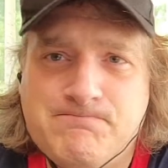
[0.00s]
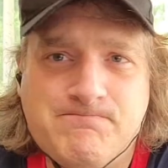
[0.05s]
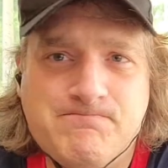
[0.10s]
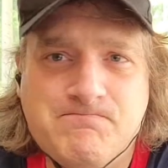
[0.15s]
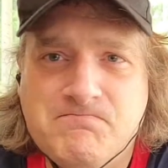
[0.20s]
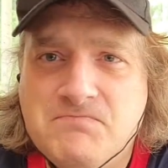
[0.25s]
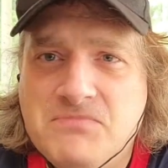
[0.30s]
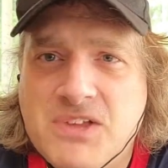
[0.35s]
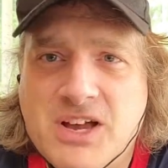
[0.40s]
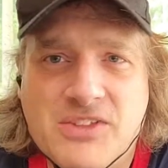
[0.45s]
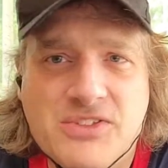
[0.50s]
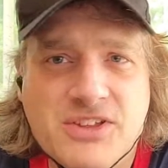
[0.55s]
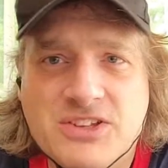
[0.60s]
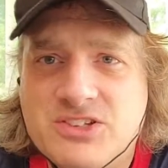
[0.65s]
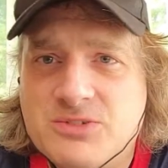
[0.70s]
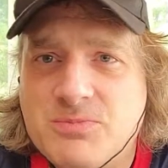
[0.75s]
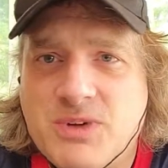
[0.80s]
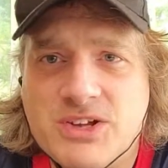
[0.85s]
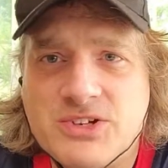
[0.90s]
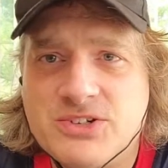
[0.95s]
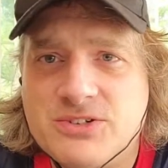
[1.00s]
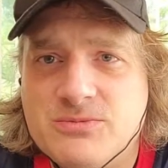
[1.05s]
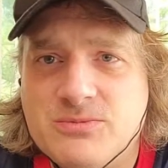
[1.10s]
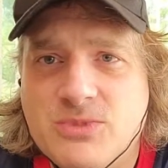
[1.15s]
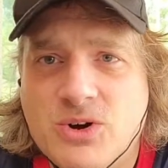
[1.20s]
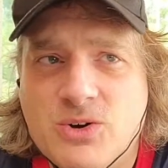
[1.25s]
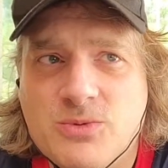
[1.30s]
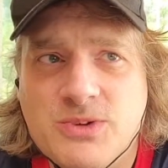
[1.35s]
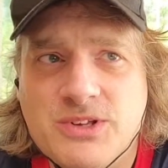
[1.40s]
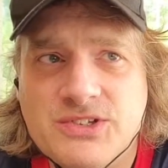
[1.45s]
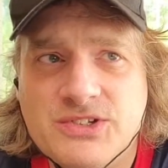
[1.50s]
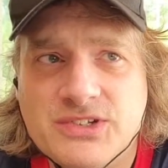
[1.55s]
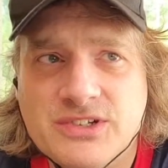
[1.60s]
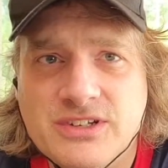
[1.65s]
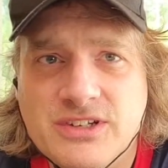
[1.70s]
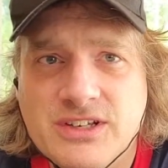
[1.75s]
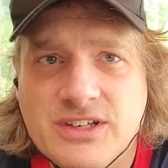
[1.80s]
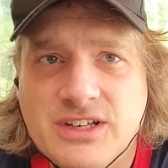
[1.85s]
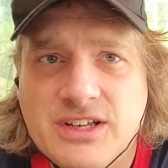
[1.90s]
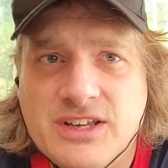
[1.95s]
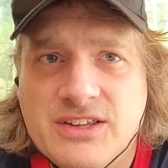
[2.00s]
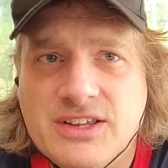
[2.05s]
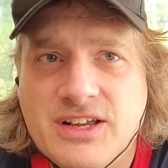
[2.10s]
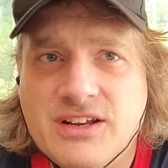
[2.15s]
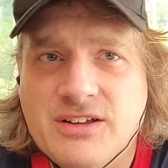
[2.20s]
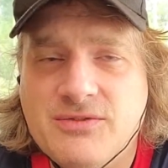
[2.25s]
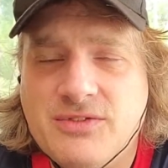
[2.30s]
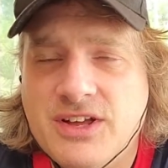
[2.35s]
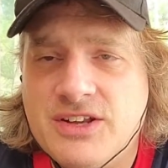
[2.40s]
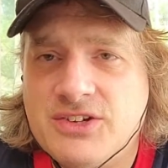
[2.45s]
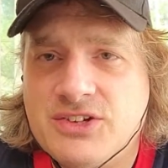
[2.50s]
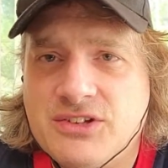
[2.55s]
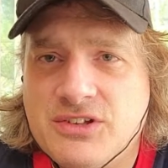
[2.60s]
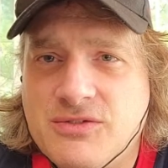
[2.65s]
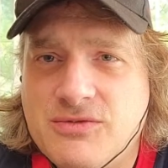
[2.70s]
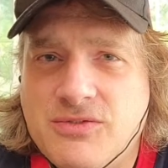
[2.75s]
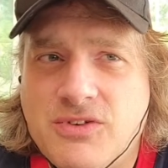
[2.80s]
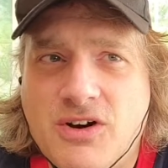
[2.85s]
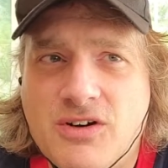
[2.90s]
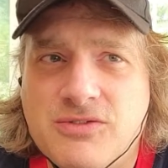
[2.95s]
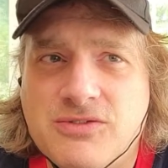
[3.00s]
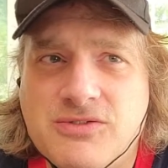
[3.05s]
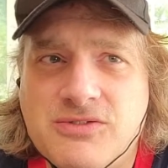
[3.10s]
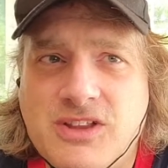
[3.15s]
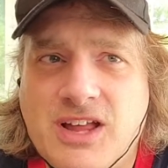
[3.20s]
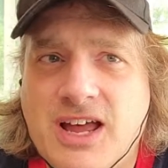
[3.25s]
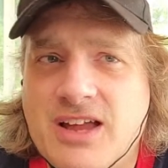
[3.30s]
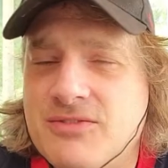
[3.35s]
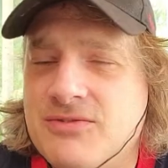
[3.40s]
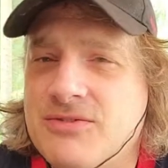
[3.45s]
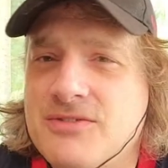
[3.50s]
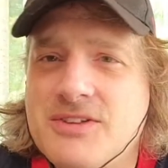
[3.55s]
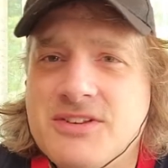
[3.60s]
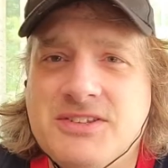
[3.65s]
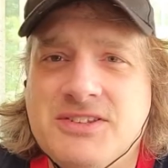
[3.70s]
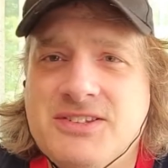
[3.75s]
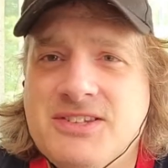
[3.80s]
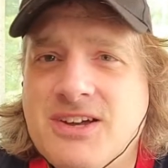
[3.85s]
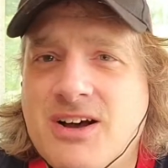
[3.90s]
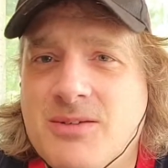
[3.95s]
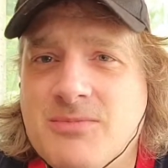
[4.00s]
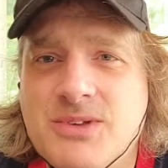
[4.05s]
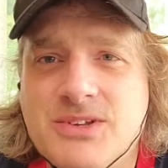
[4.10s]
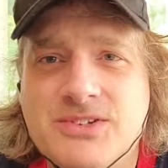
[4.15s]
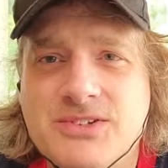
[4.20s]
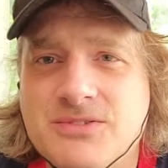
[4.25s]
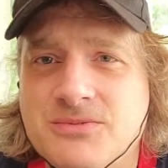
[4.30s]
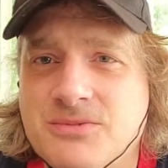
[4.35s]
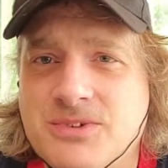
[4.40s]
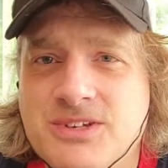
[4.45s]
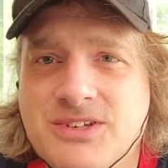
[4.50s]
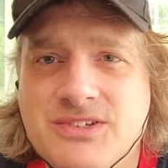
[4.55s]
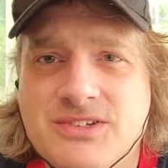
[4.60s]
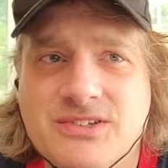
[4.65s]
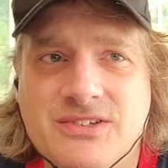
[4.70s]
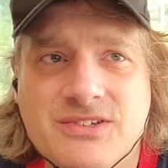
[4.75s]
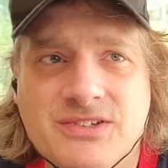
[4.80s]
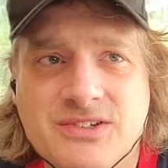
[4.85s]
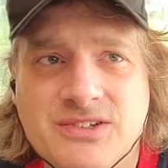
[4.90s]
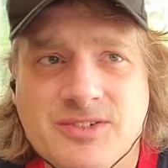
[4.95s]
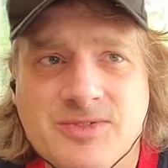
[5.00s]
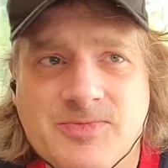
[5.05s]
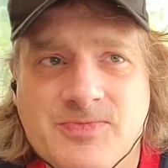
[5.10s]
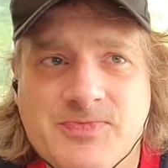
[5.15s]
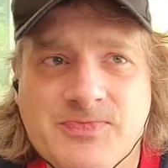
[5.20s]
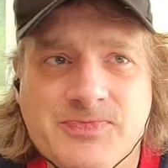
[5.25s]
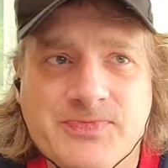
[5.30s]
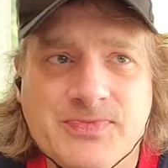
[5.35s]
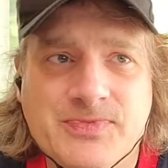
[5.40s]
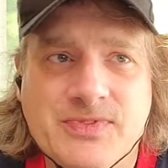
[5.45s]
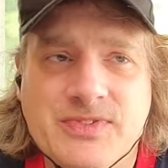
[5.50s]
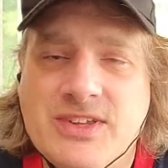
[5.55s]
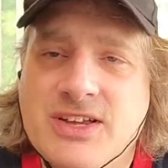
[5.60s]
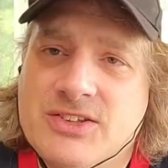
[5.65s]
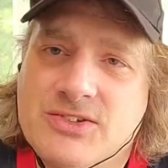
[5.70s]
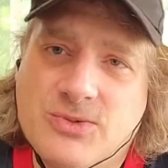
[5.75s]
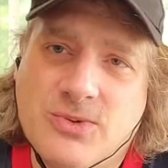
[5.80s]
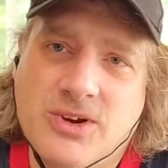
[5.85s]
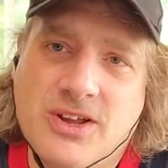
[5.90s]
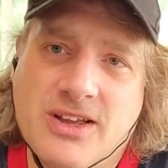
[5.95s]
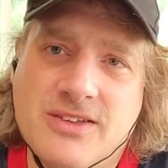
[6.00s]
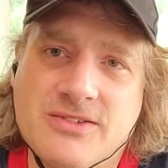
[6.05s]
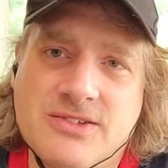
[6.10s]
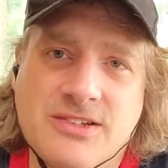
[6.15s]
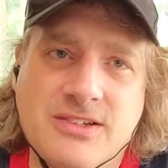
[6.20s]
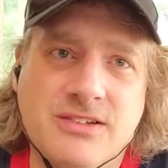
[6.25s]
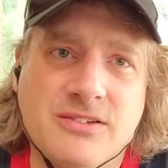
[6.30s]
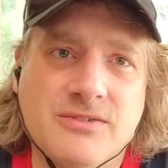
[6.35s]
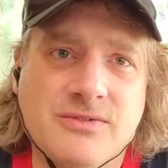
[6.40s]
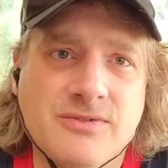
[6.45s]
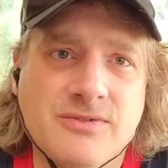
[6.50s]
nothing special moments that eventually fall flat for the dumbest reasons. That's what I've seen.